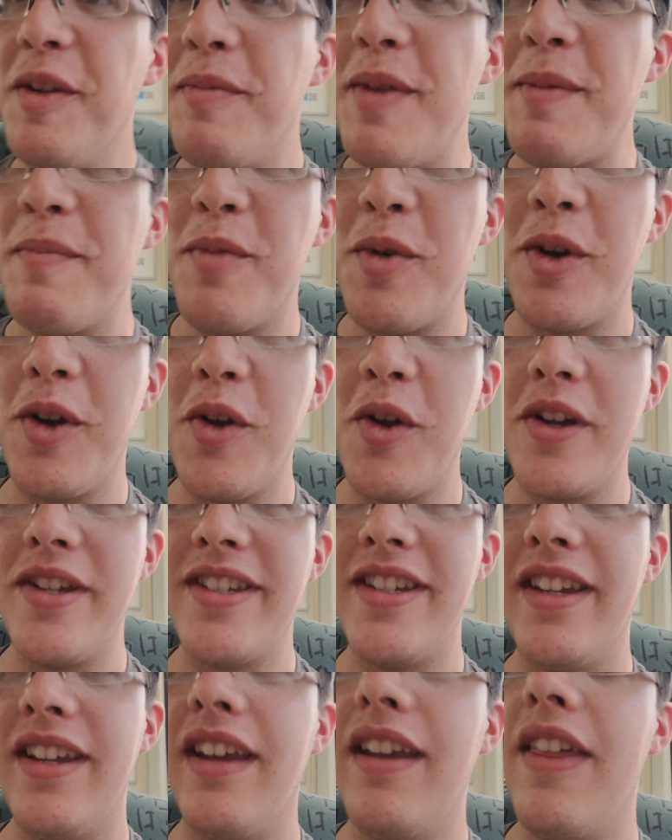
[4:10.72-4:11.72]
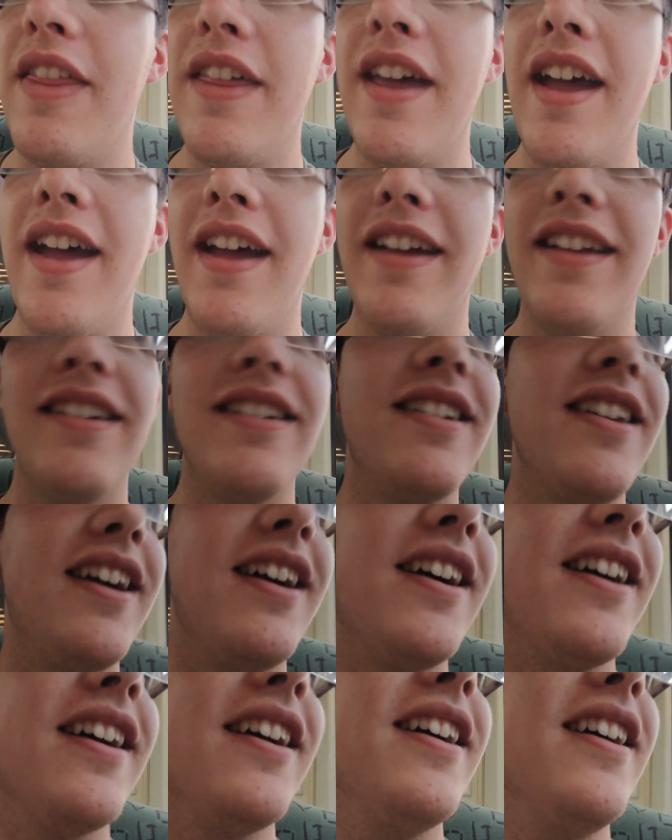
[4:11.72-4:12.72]
Bit more noisy than
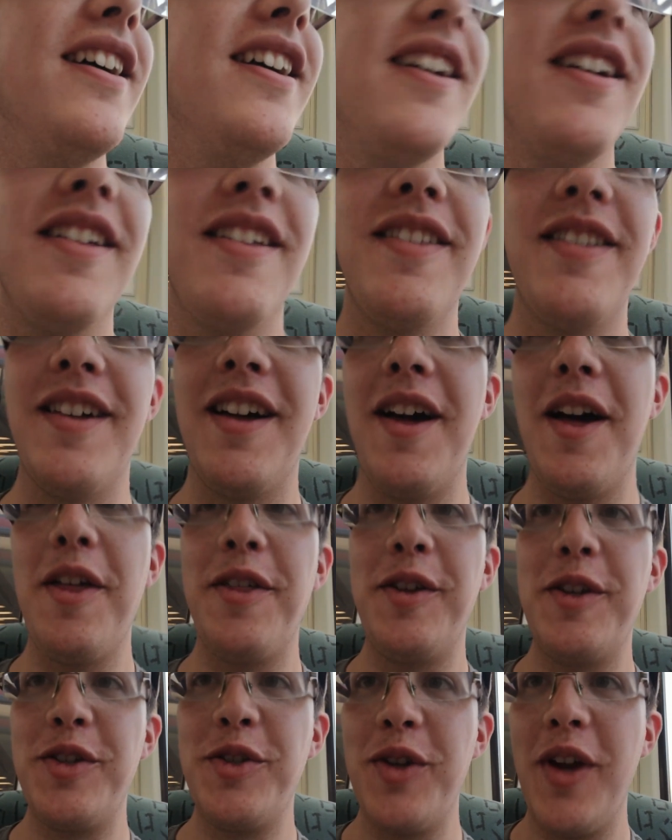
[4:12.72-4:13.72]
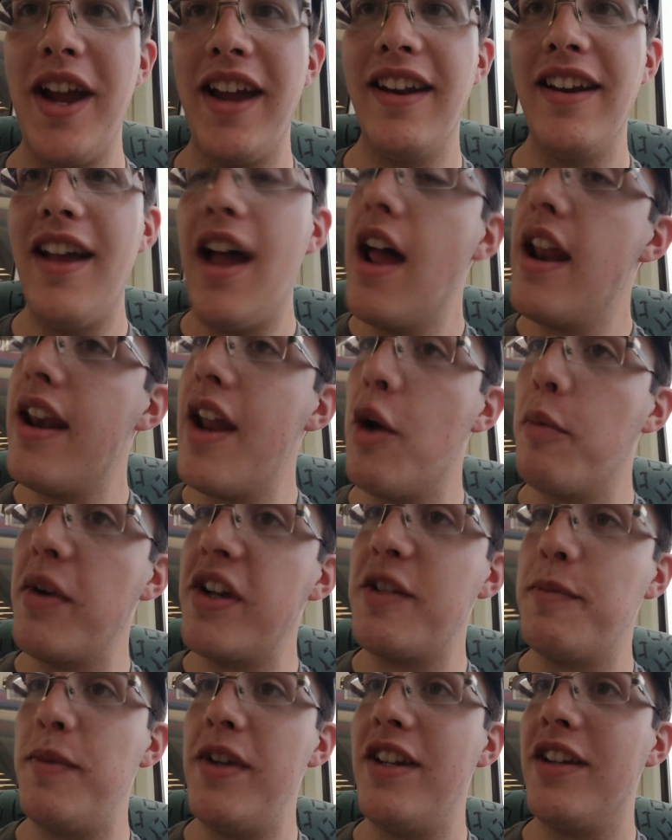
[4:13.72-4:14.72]
the other train. Now
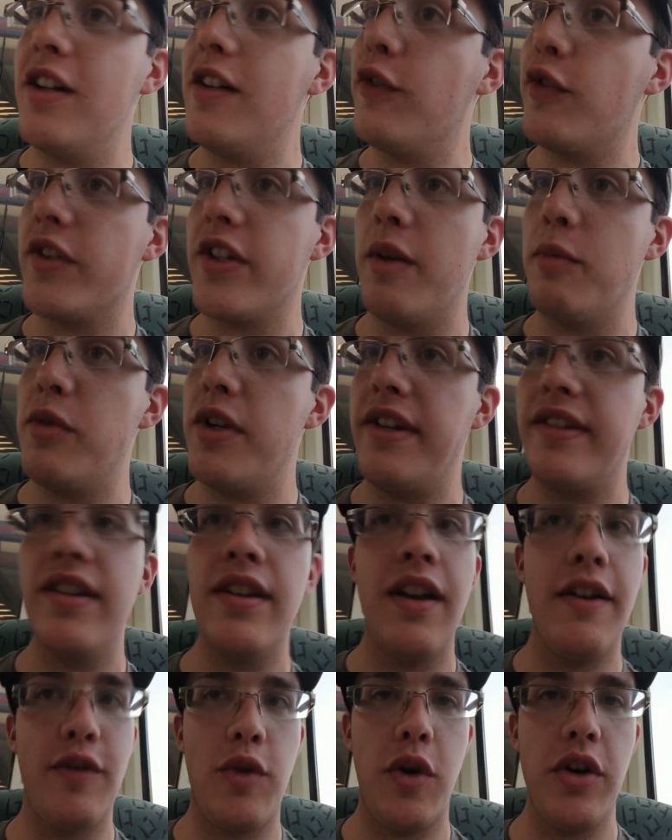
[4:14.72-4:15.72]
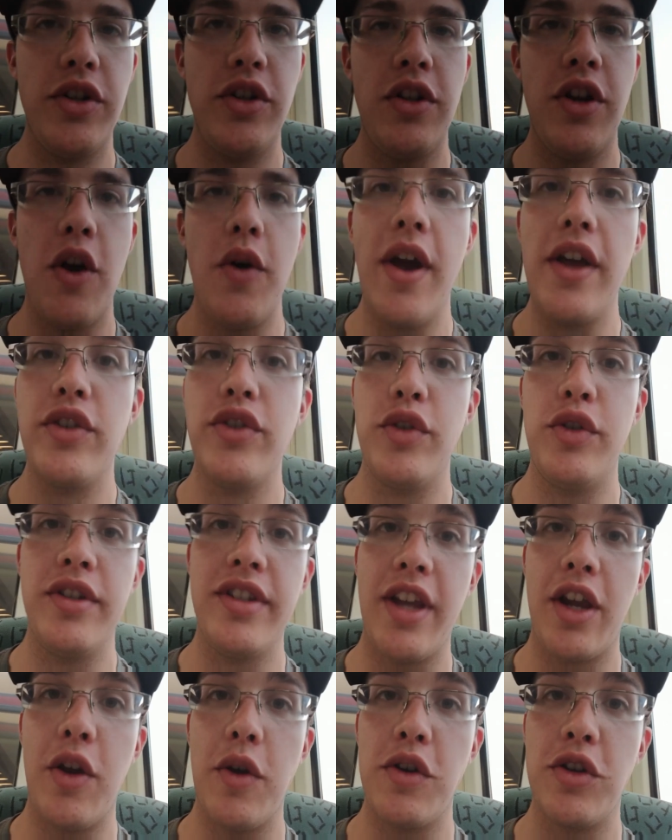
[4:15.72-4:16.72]
my speaker, for some reason, of course, you know, as soon
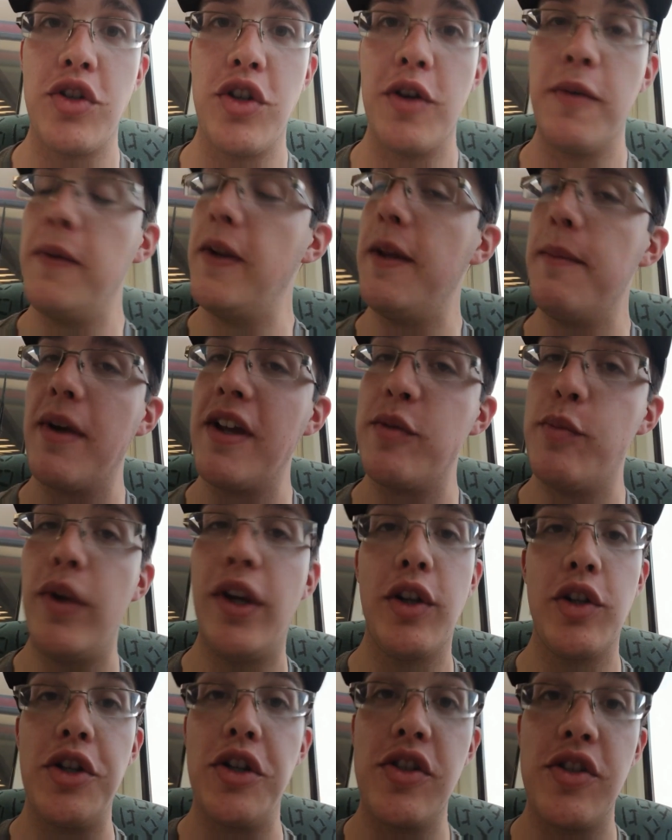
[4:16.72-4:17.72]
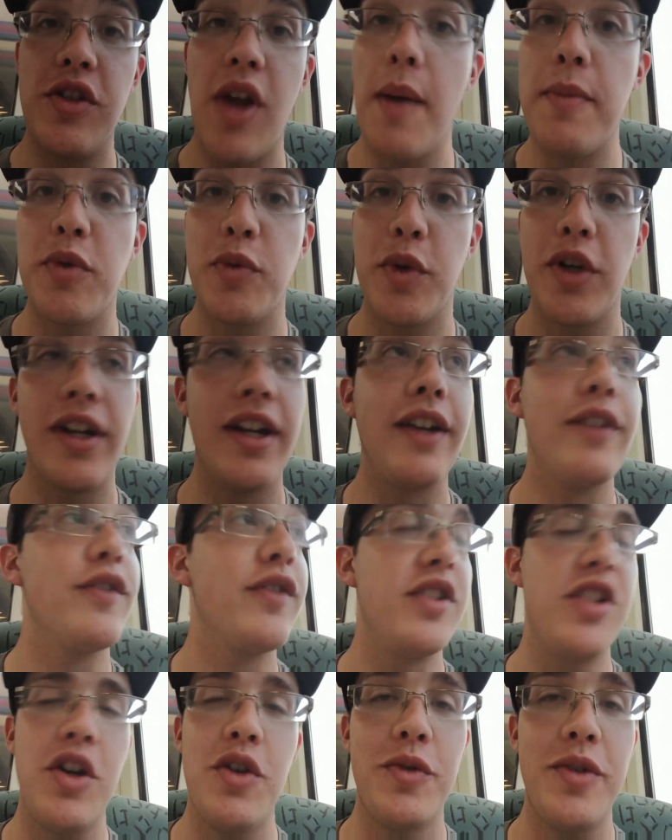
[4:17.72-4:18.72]
as I go to Germany, my speaker just stops working
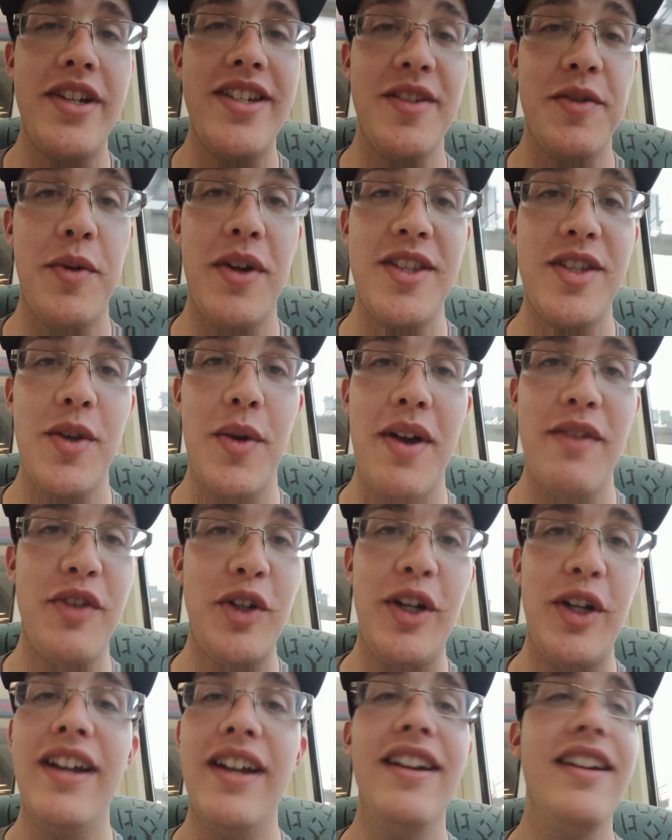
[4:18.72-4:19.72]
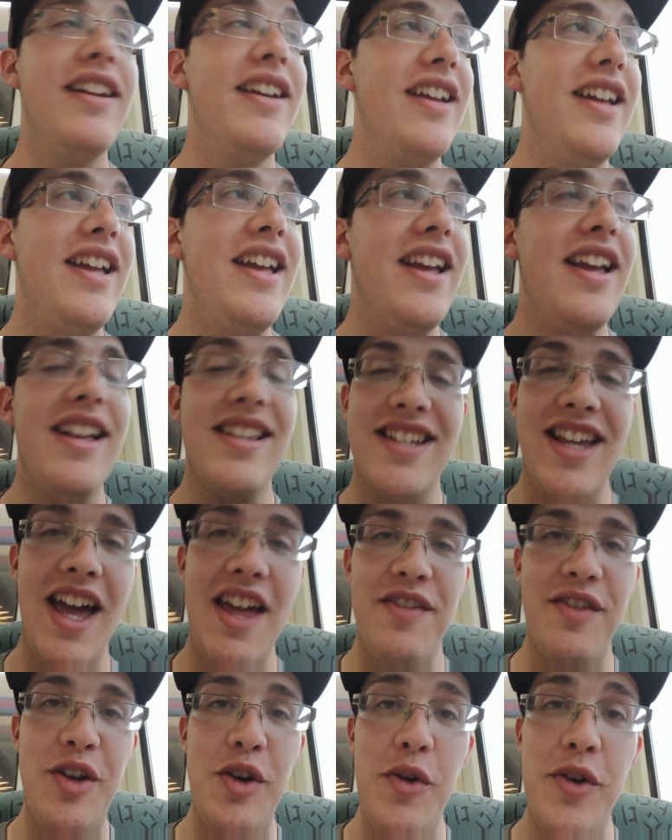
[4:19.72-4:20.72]
for no reason whatsoever. It's
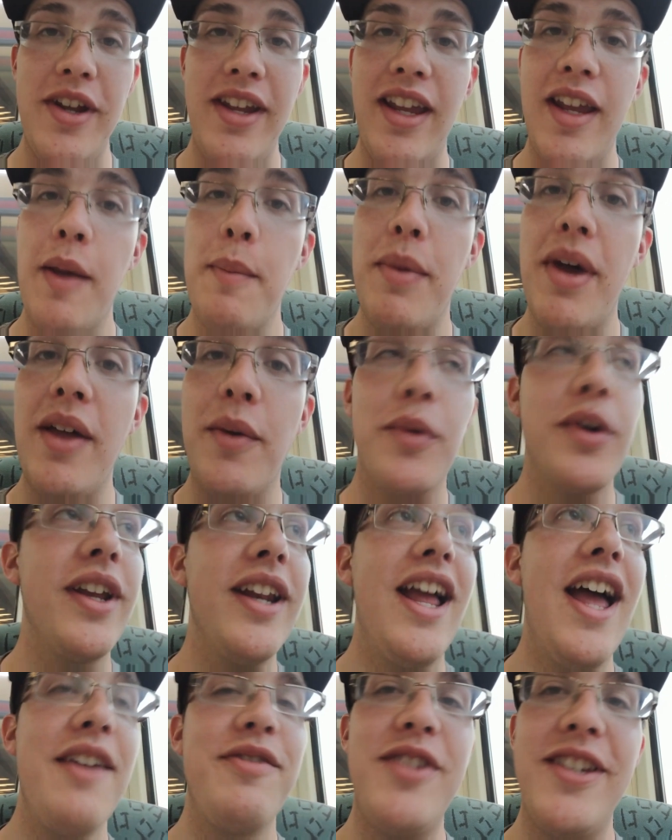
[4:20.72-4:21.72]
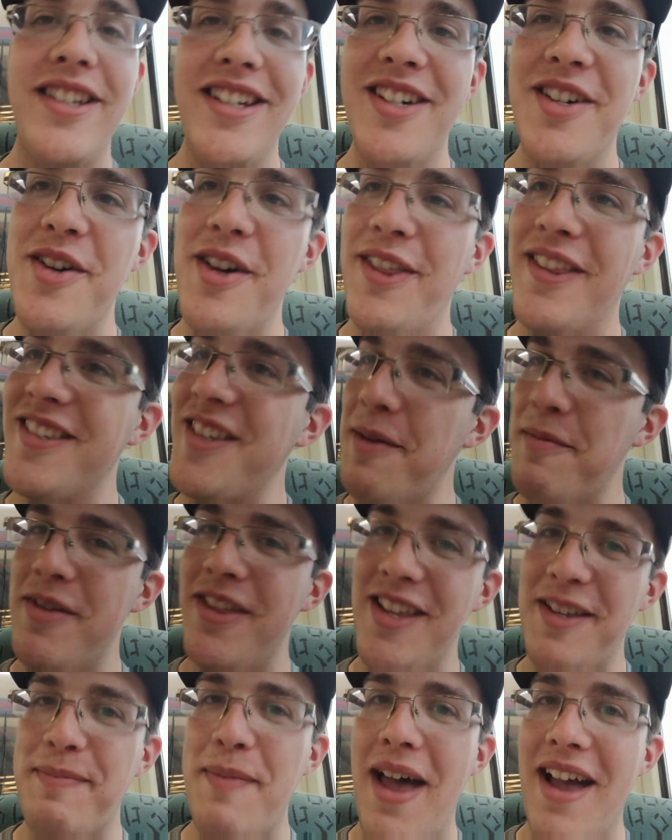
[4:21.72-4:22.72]
kind of annoying, but we're gonna have to deal with some
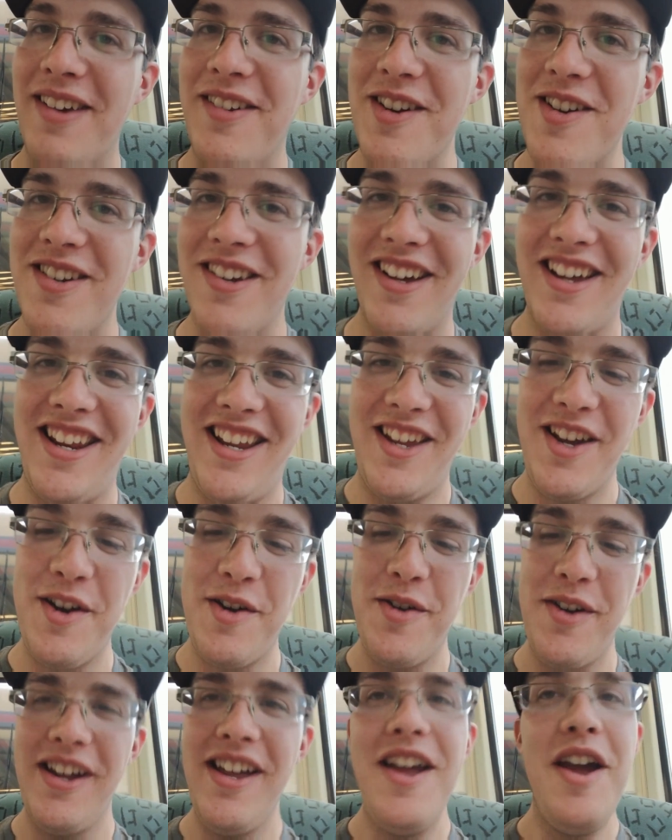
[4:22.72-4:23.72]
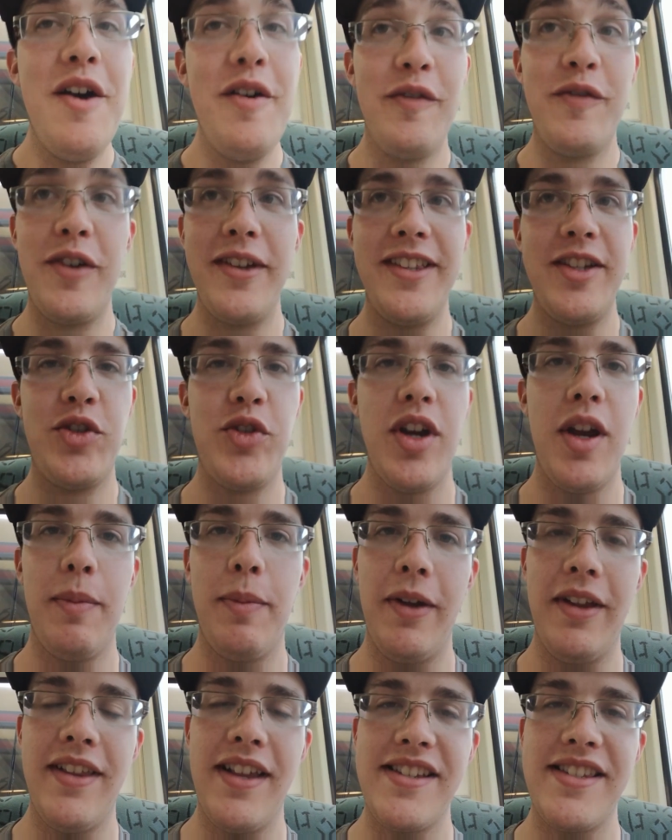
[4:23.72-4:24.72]
of this background audio for the trip
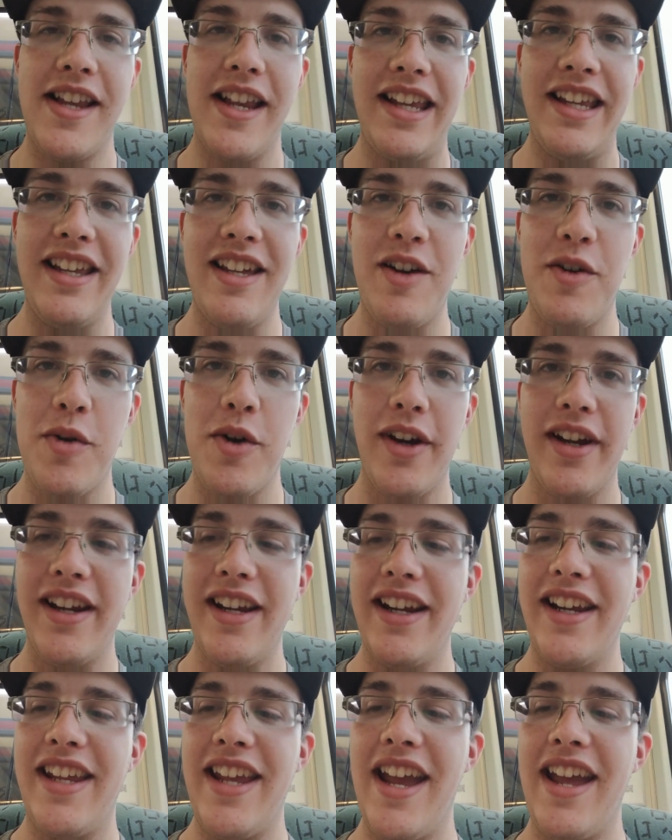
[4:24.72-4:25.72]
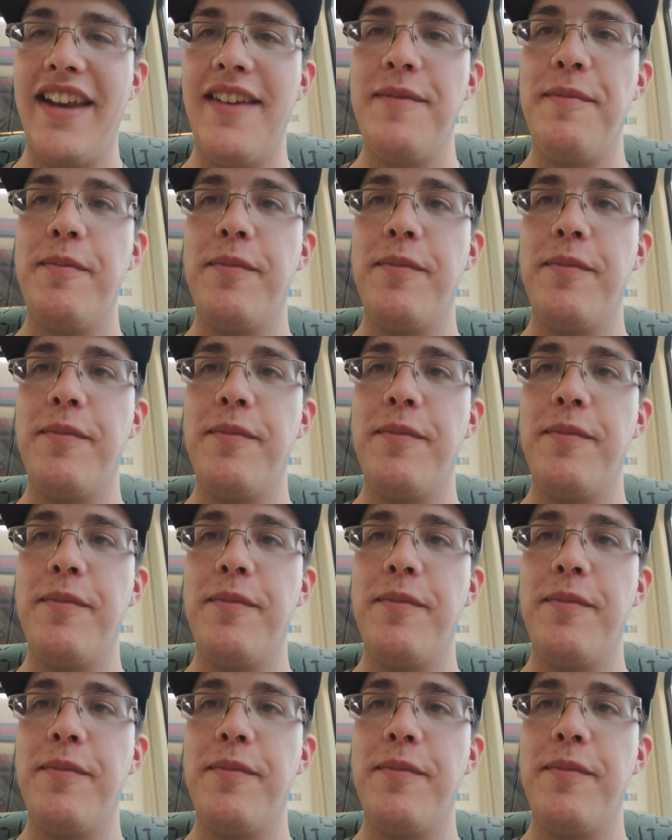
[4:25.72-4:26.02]
unless I can get it working again.